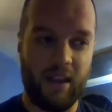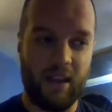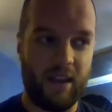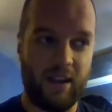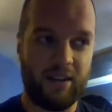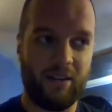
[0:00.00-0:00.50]

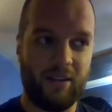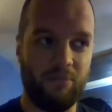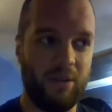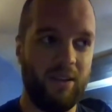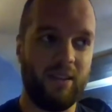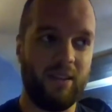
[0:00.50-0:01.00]
it ended
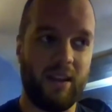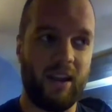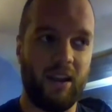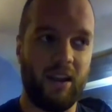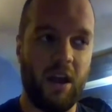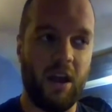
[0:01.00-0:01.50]
up being that
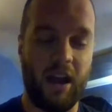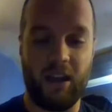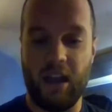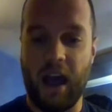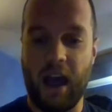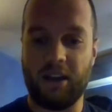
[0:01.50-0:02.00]
I
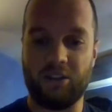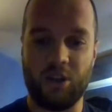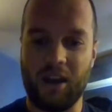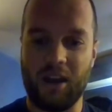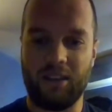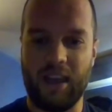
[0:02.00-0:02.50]
got a
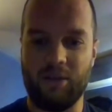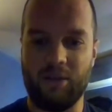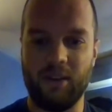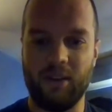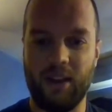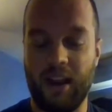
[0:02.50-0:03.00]
shot at that
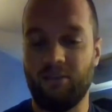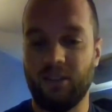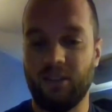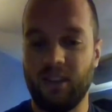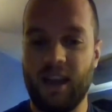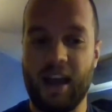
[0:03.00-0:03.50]
one, and
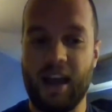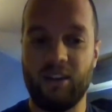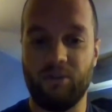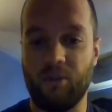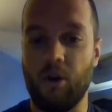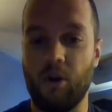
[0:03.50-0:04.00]
everything
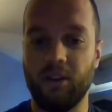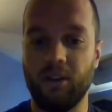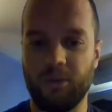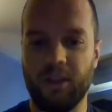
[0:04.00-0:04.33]
had to fall into